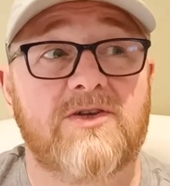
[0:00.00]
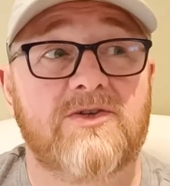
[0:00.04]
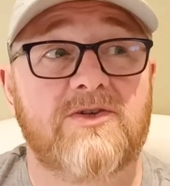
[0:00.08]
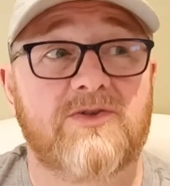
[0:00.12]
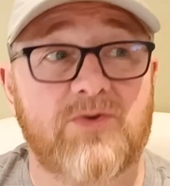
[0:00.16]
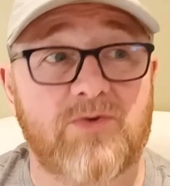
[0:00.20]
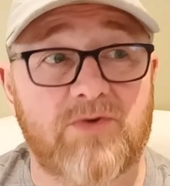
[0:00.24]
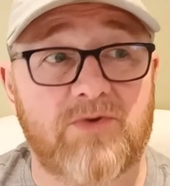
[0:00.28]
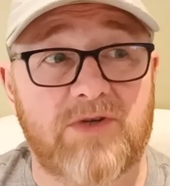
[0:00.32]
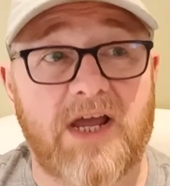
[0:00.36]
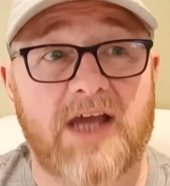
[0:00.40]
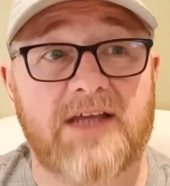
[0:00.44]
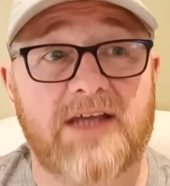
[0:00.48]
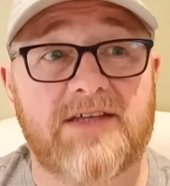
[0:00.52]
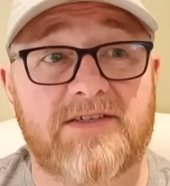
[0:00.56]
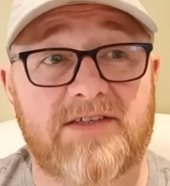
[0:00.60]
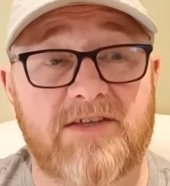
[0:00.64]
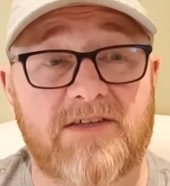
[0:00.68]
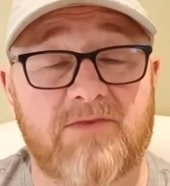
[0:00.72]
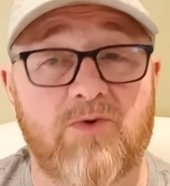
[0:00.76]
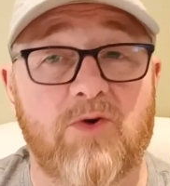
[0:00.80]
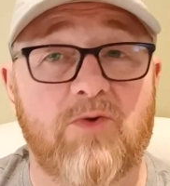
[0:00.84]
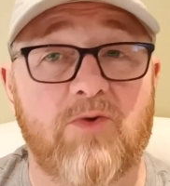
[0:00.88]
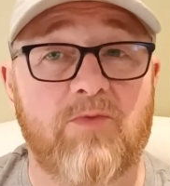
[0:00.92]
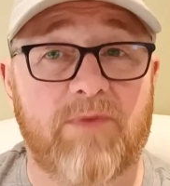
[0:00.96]
So
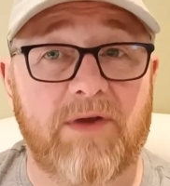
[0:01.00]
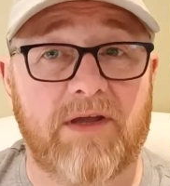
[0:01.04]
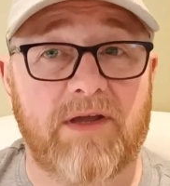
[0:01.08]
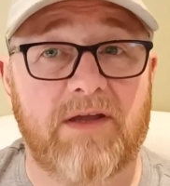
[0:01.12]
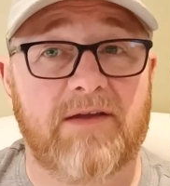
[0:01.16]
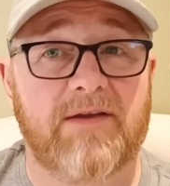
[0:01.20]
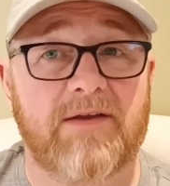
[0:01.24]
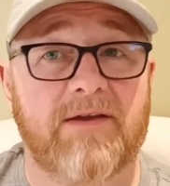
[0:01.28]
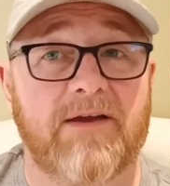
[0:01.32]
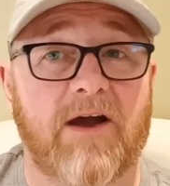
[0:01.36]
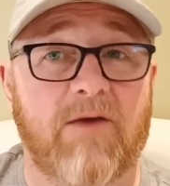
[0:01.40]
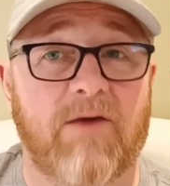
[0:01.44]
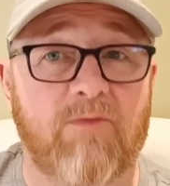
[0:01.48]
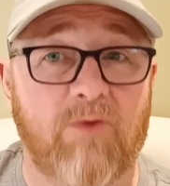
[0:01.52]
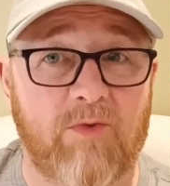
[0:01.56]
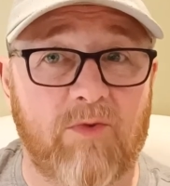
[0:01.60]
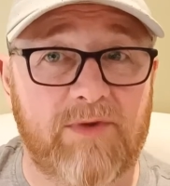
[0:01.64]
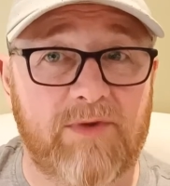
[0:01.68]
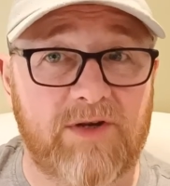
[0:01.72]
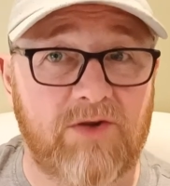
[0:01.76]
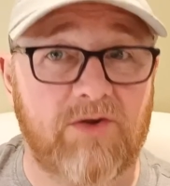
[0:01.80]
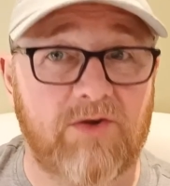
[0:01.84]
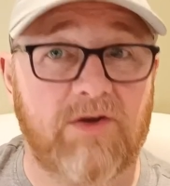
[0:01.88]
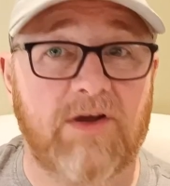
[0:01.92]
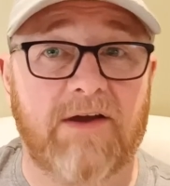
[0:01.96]
yes, I will be
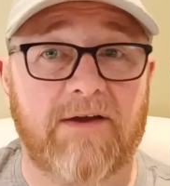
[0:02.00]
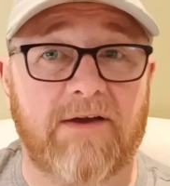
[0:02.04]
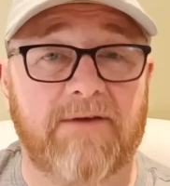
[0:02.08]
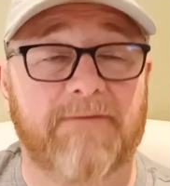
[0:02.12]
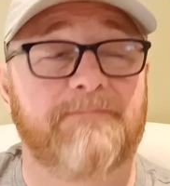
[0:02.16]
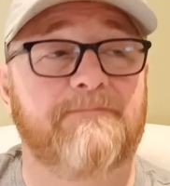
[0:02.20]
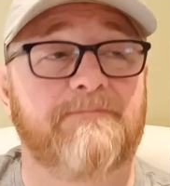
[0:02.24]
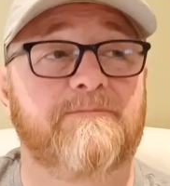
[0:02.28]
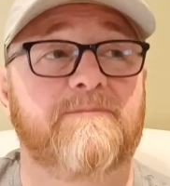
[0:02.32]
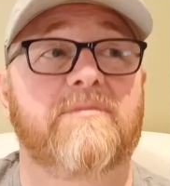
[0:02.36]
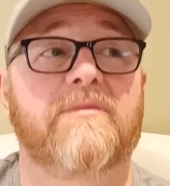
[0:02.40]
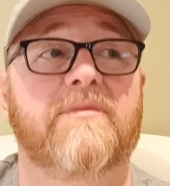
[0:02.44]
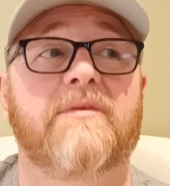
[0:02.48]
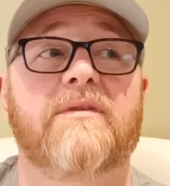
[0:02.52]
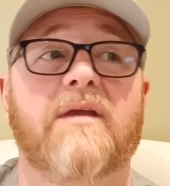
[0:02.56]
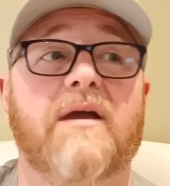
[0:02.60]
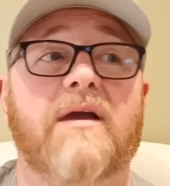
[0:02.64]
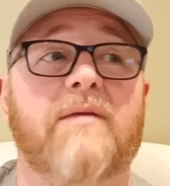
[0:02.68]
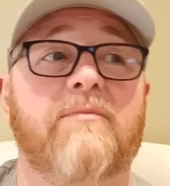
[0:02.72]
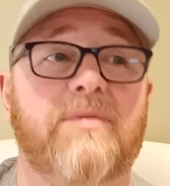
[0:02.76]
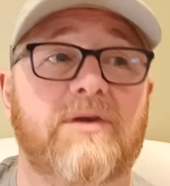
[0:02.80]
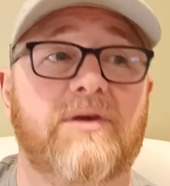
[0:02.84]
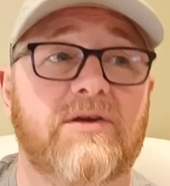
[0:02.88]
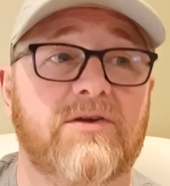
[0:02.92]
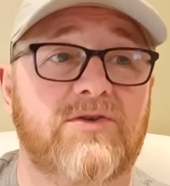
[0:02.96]
doing
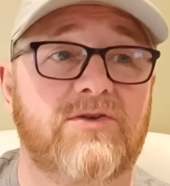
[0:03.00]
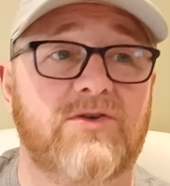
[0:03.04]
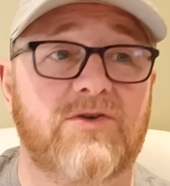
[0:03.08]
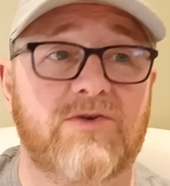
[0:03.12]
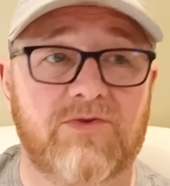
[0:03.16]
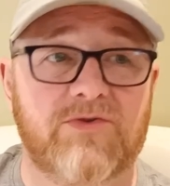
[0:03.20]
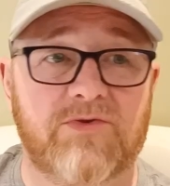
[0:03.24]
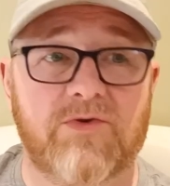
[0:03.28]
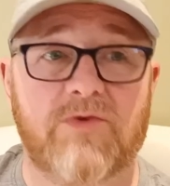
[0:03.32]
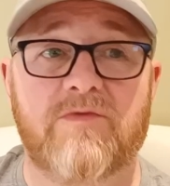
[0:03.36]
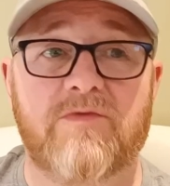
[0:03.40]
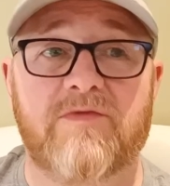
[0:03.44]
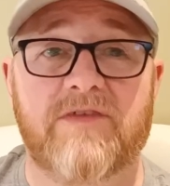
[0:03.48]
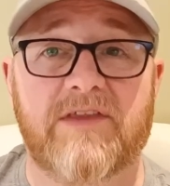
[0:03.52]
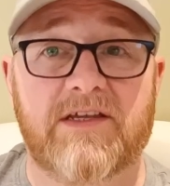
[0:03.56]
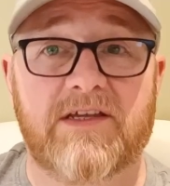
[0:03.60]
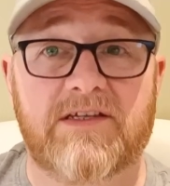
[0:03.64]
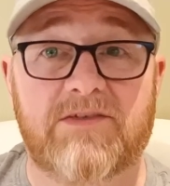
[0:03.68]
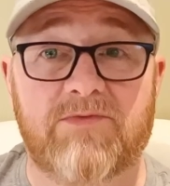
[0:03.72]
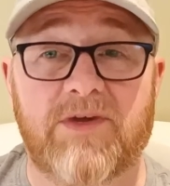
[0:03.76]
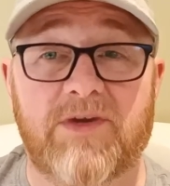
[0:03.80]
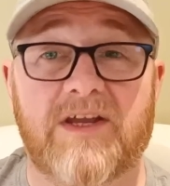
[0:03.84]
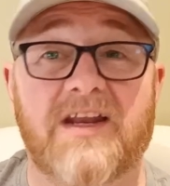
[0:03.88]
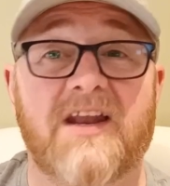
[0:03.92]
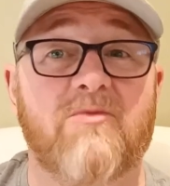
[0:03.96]
a beer news over
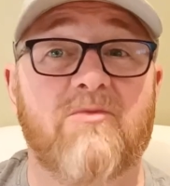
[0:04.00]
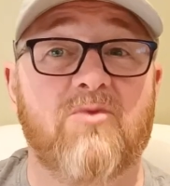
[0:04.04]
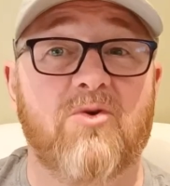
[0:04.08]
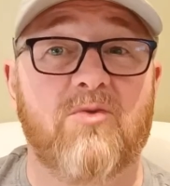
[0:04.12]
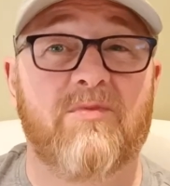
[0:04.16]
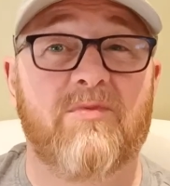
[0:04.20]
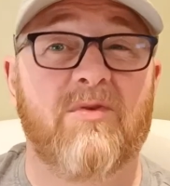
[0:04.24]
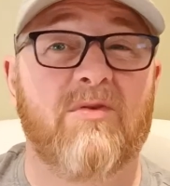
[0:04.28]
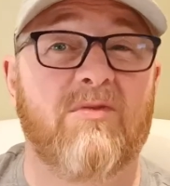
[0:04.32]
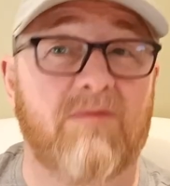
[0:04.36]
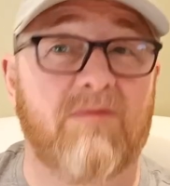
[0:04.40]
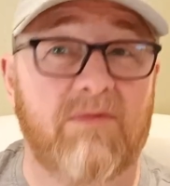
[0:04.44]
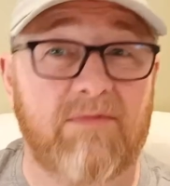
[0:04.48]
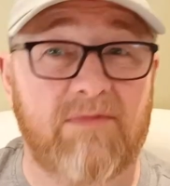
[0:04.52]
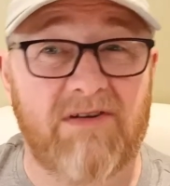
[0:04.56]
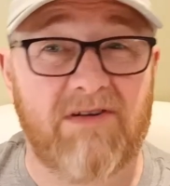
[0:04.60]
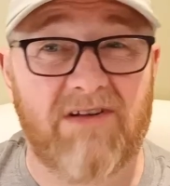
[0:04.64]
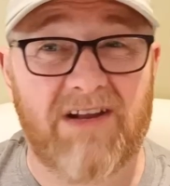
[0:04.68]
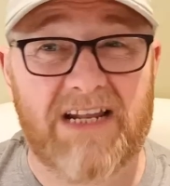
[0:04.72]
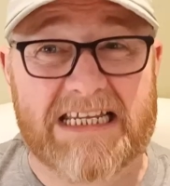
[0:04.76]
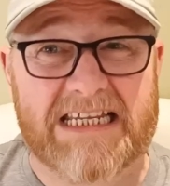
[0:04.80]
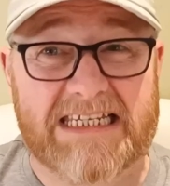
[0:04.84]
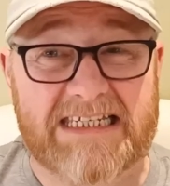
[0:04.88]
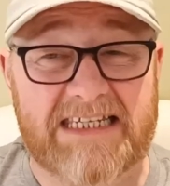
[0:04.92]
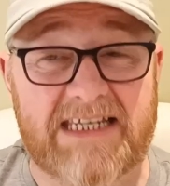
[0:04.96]
this week, and I will probably
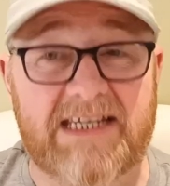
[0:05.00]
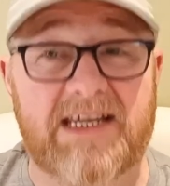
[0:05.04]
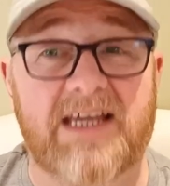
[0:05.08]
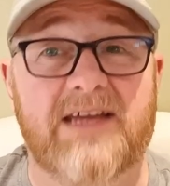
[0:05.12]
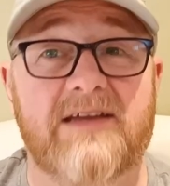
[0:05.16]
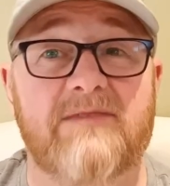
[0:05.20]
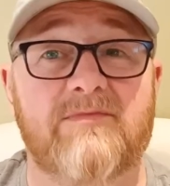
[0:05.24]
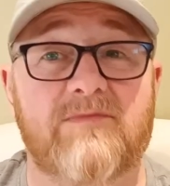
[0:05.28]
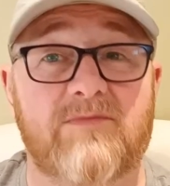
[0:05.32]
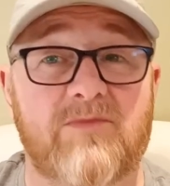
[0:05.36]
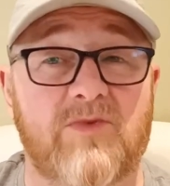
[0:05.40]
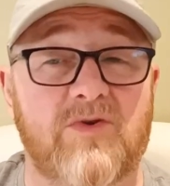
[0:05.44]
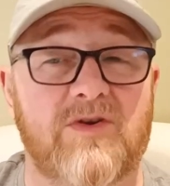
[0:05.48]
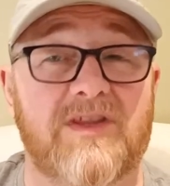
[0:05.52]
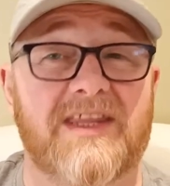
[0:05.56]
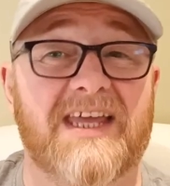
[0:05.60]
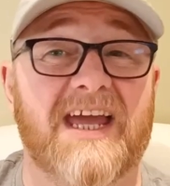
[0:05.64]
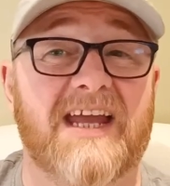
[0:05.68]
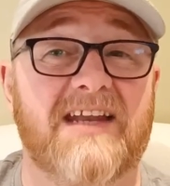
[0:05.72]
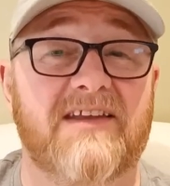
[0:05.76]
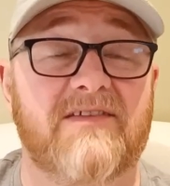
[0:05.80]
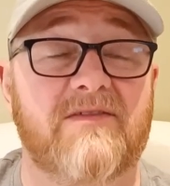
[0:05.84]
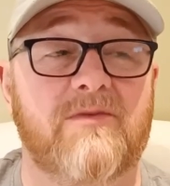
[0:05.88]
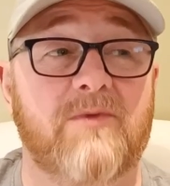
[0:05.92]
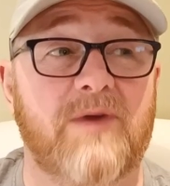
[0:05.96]
be releasing it more at
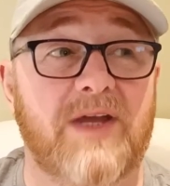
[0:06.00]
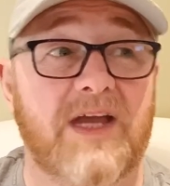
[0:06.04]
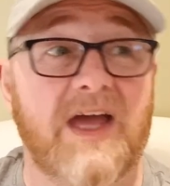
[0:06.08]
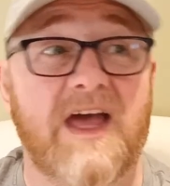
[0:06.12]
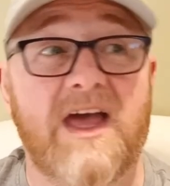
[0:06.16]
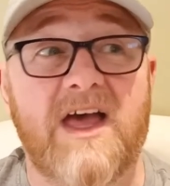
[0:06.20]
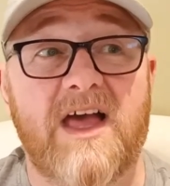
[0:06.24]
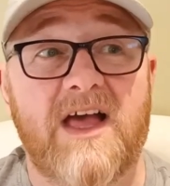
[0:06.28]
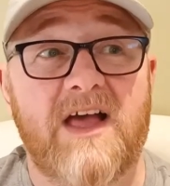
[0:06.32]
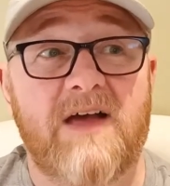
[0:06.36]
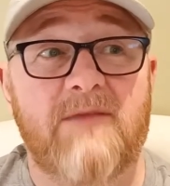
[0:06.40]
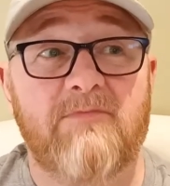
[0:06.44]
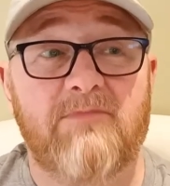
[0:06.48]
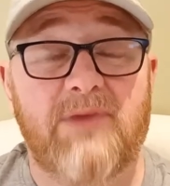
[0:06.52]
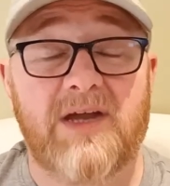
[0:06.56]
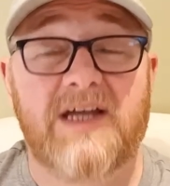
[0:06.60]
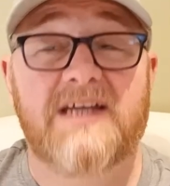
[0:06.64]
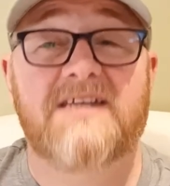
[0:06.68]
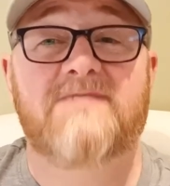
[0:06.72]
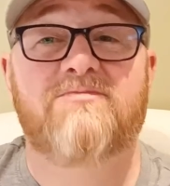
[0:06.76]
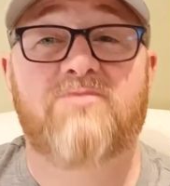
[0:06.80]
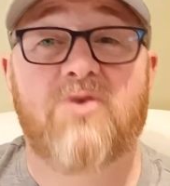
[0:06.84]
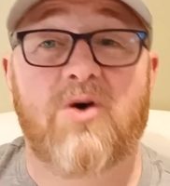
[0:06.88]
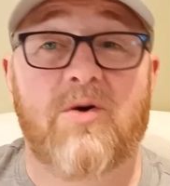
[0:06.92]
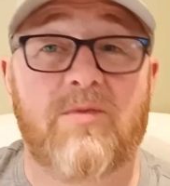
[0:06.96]
the end of the week.
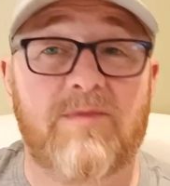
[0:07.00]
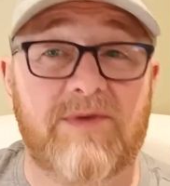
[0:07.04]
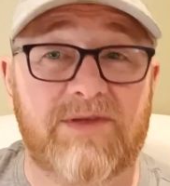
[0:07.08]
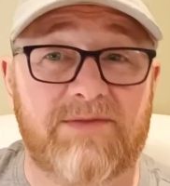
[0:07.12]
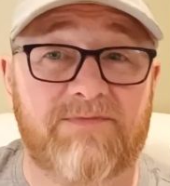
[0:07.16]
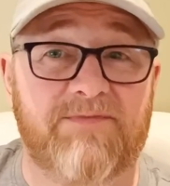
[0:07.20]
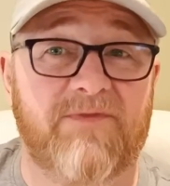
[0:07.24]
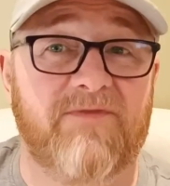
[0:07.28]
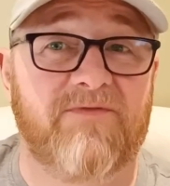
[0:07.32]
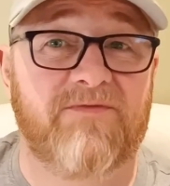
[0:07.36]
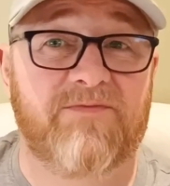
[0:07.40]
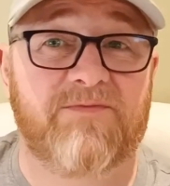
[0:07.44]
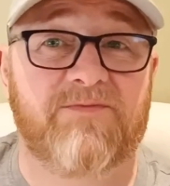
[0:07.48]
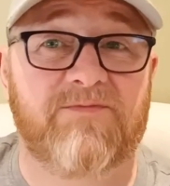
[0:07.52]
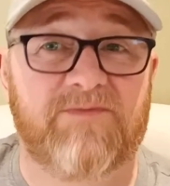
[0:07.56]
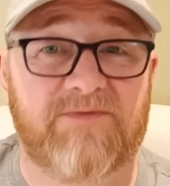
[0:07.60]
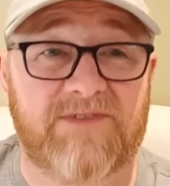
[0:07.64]
Biggest problem is